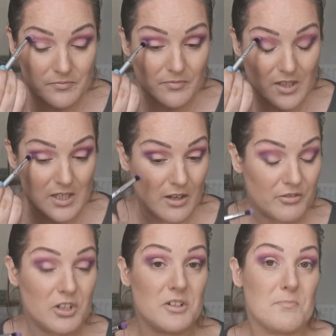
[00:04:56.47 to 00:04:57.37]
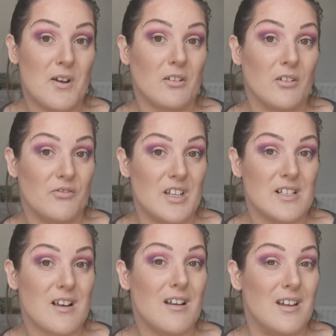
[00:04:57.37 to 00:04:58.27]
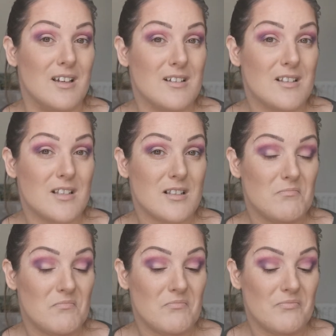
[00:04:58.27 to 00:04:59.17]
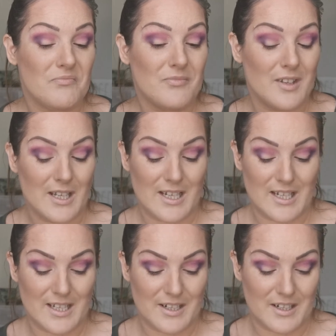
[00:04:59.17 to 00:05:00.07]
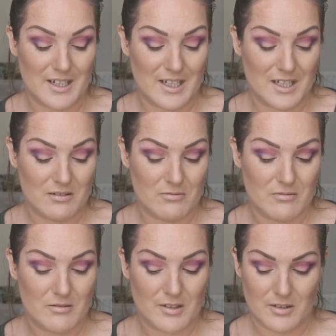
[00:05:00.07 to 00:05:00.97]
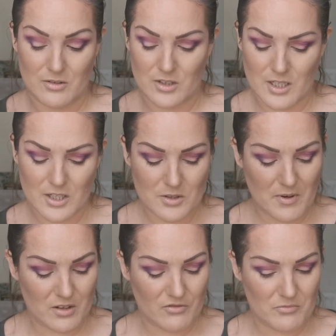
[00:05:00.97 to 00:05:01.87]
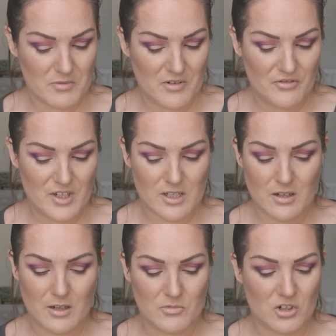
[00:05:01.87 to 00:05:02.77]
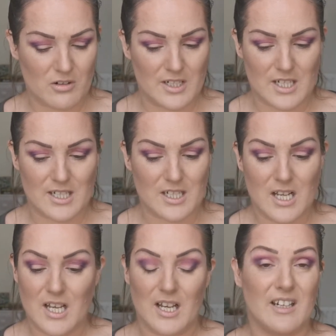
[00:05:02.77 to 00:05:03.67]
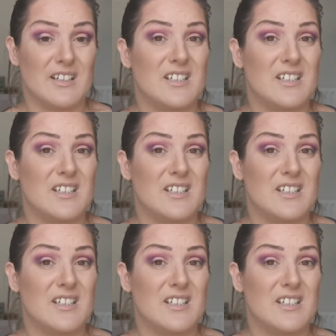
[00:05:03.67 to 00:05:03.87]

Because I've used both of these colours and uh, did I use both of them in my first look? I'm sure I did. And I